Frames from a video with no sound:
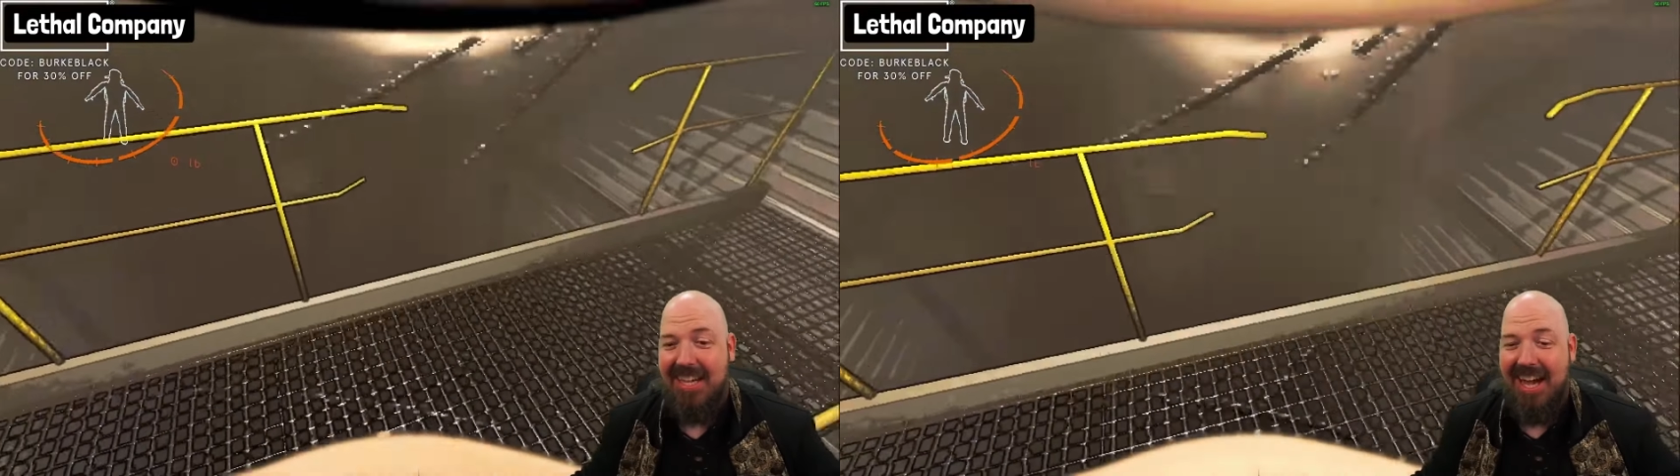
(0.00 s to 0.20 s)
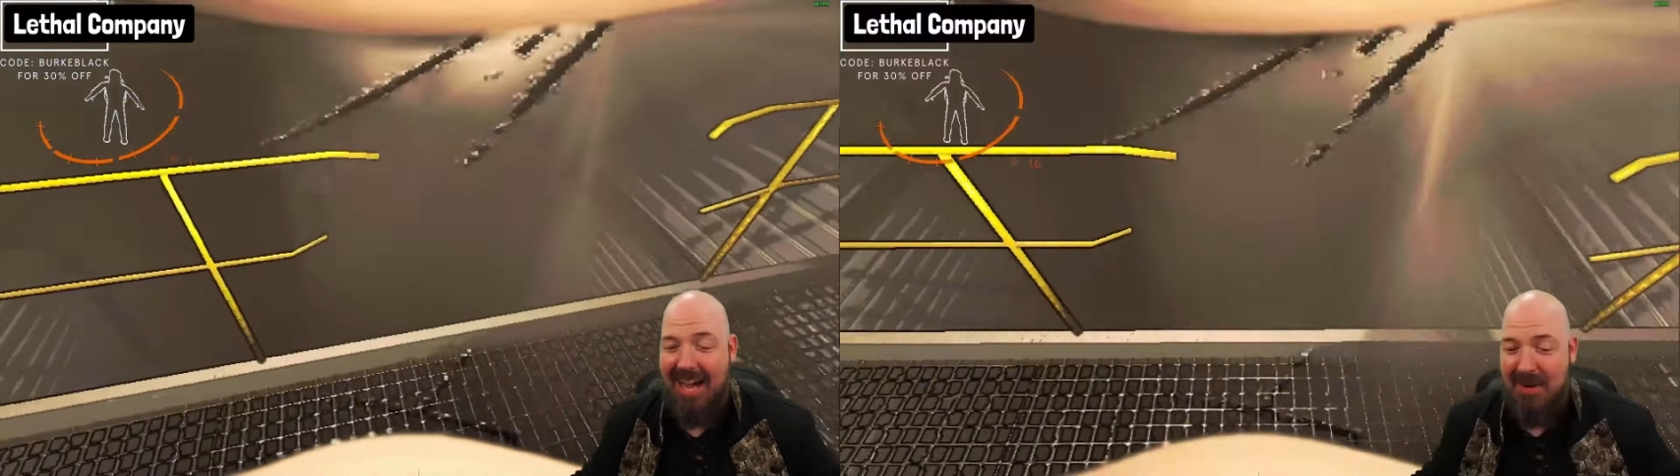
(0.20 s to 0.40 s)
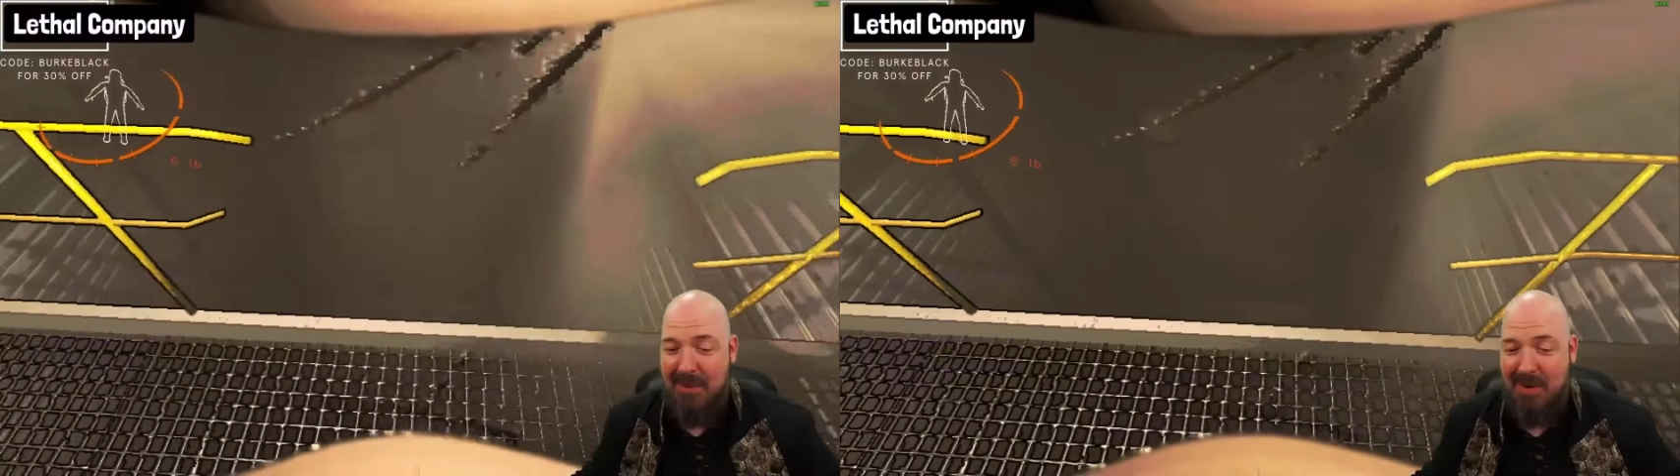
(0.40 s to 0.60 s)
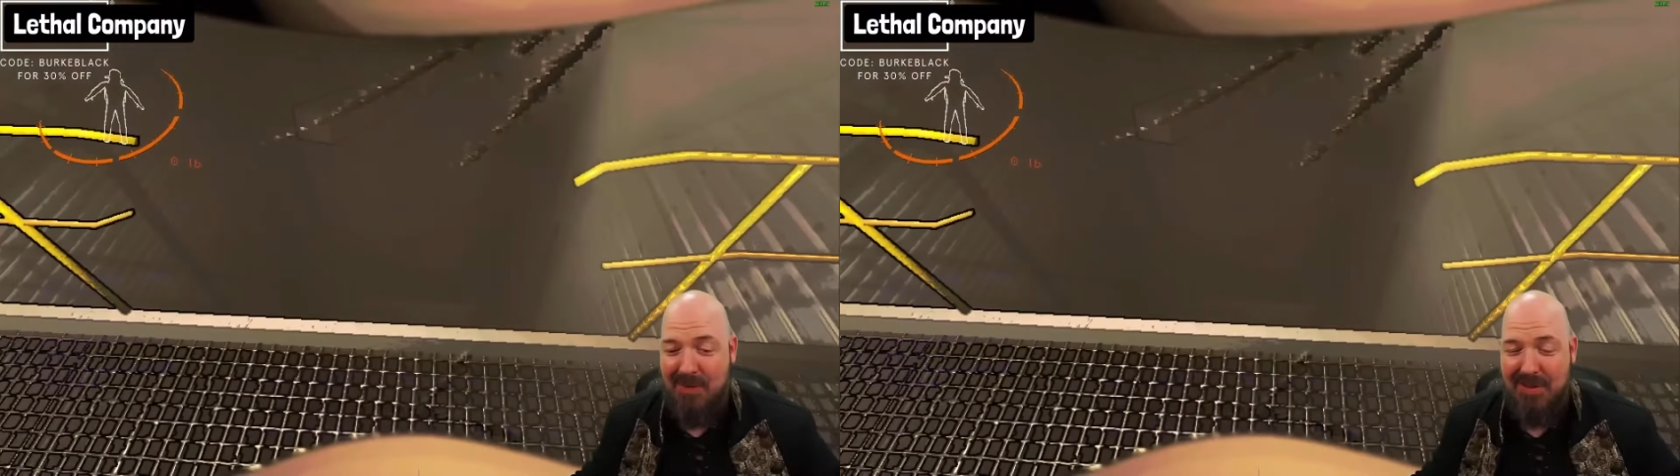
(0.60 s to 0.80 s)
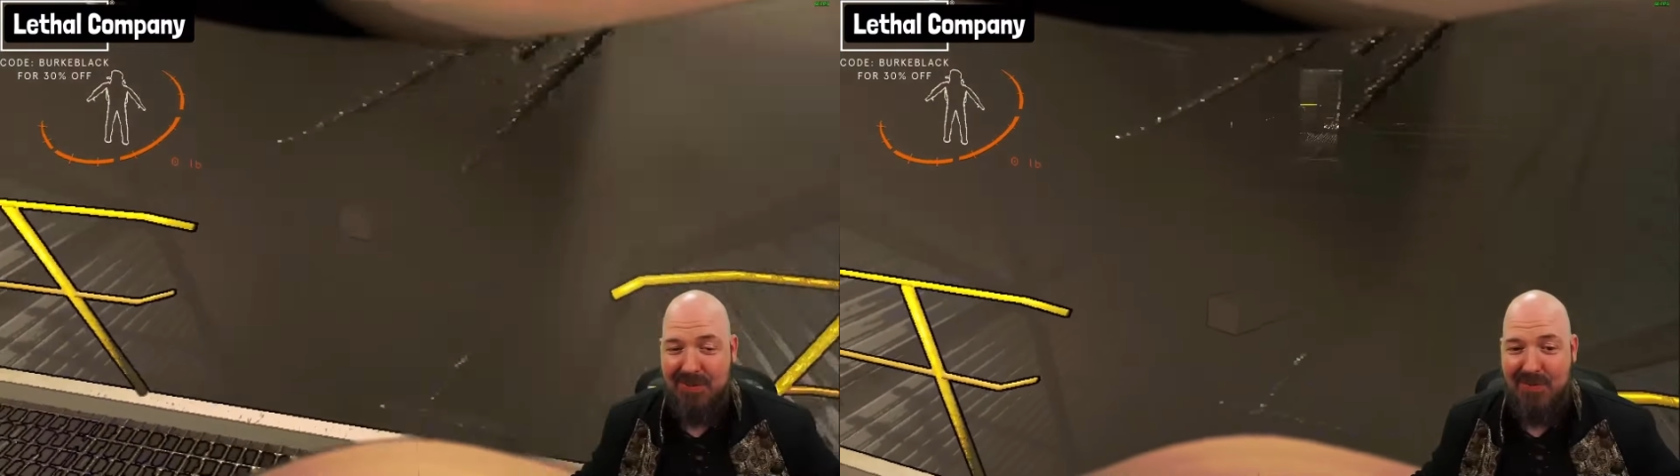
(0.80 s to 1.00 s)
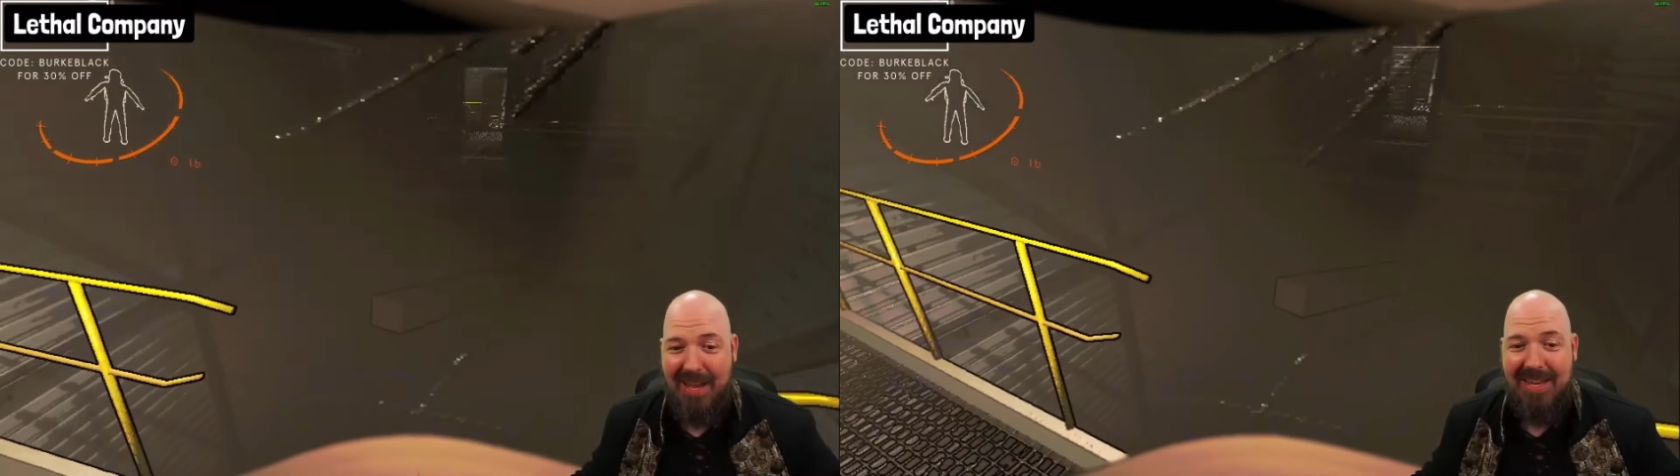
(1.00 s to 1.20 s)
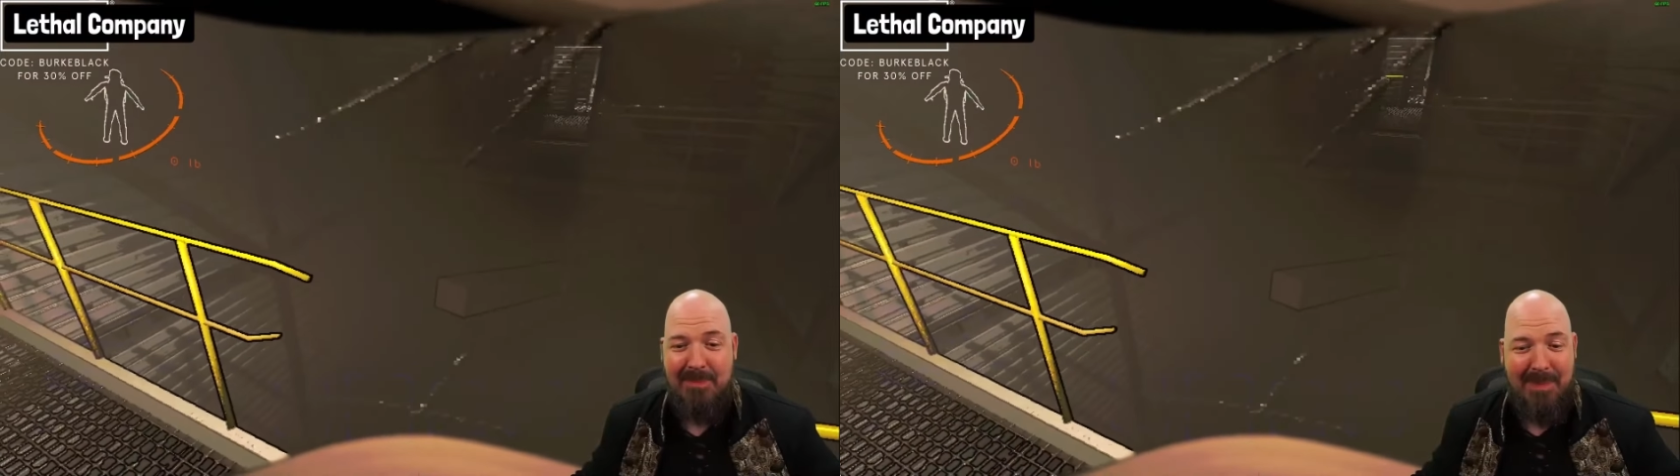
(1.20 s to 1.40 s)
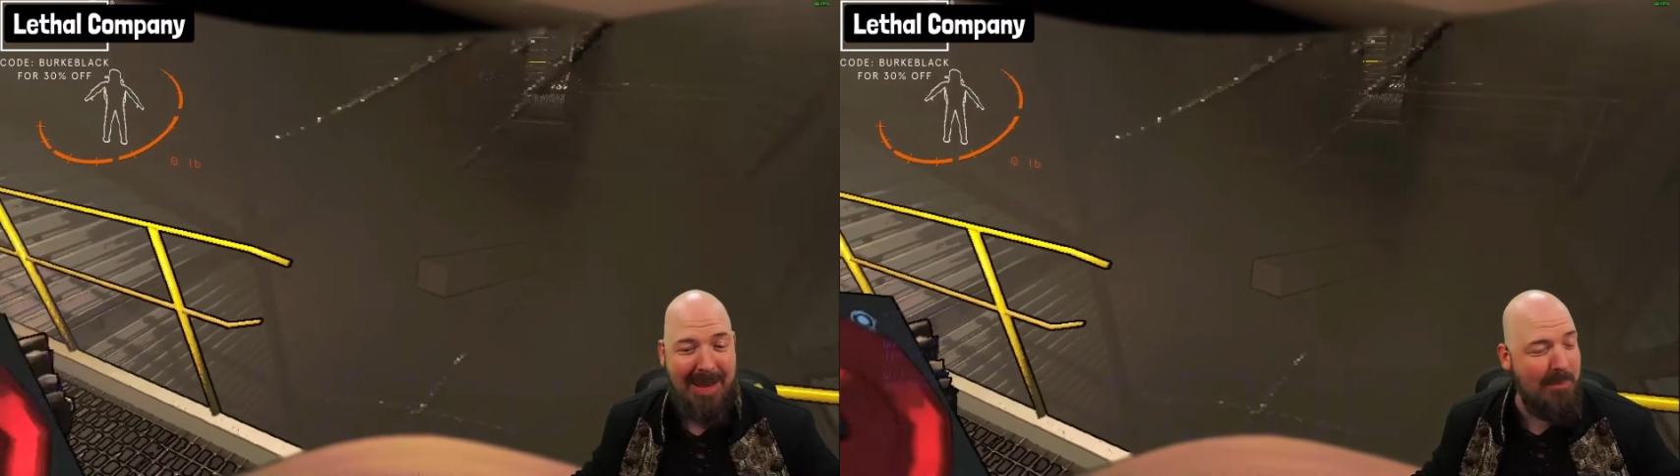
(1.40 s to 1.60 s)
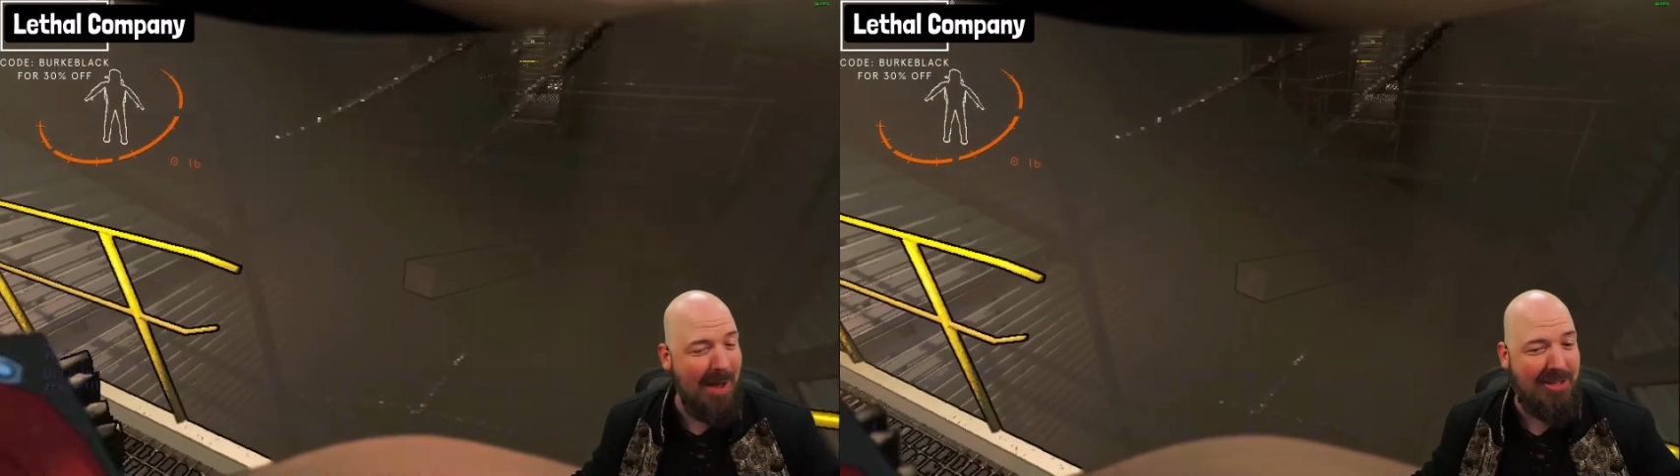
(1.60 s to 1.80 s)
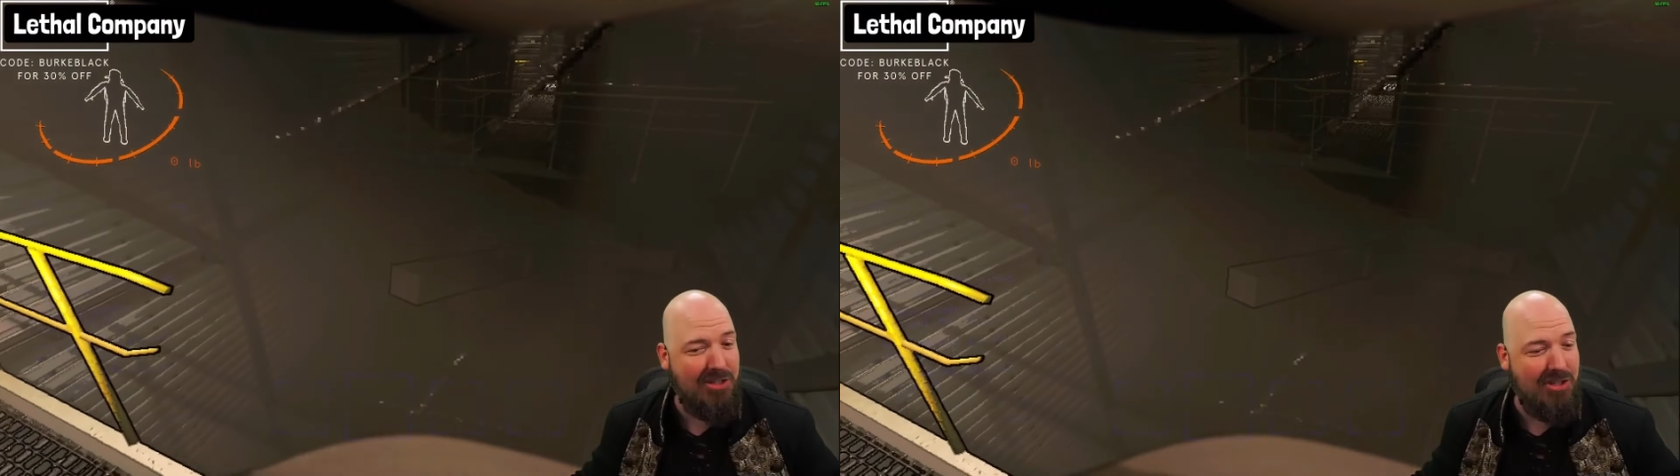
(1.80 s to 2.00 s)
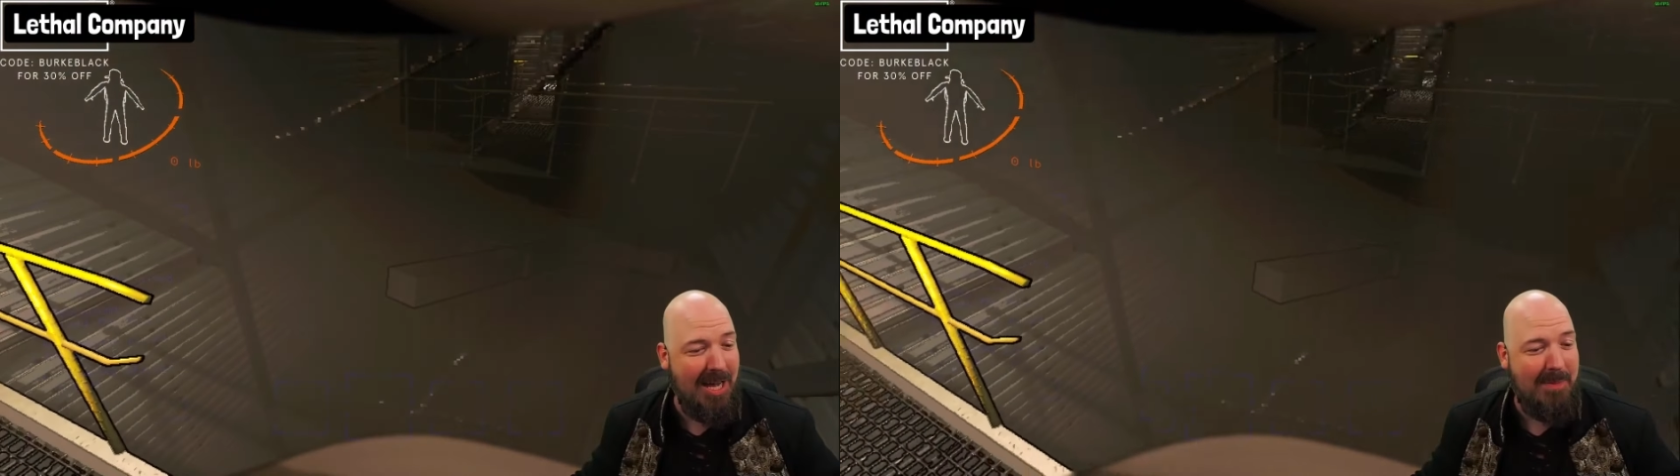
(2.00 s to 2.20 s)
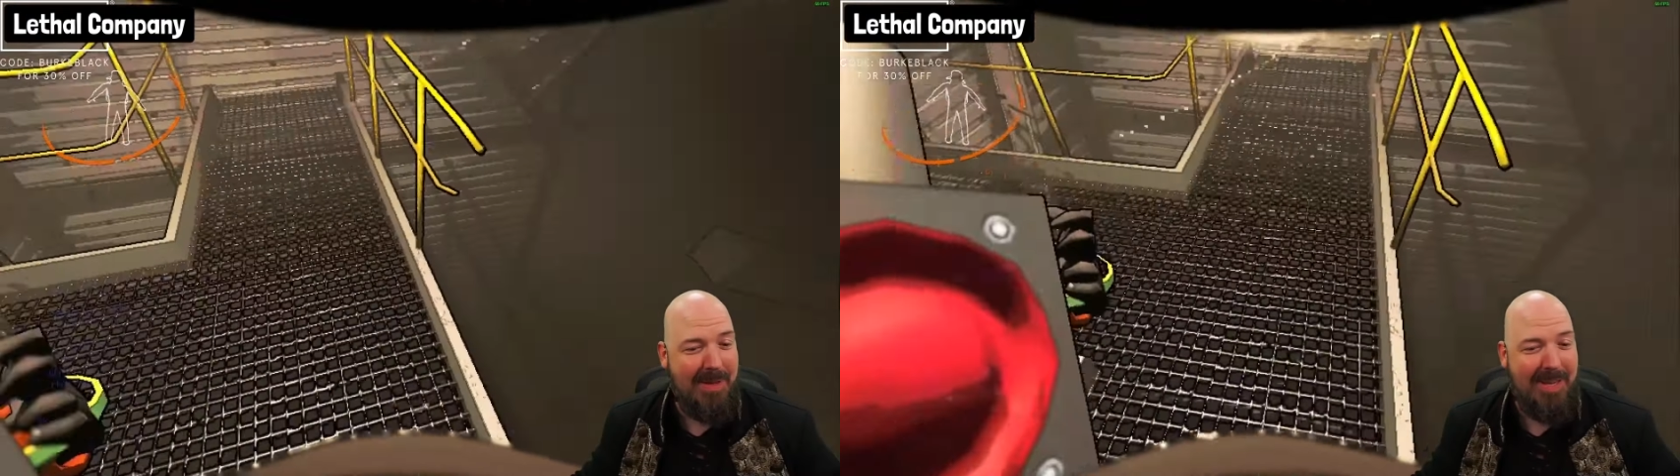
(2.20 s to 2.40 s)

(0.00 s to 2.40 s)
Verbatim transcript: I went over here to stand to make my jump.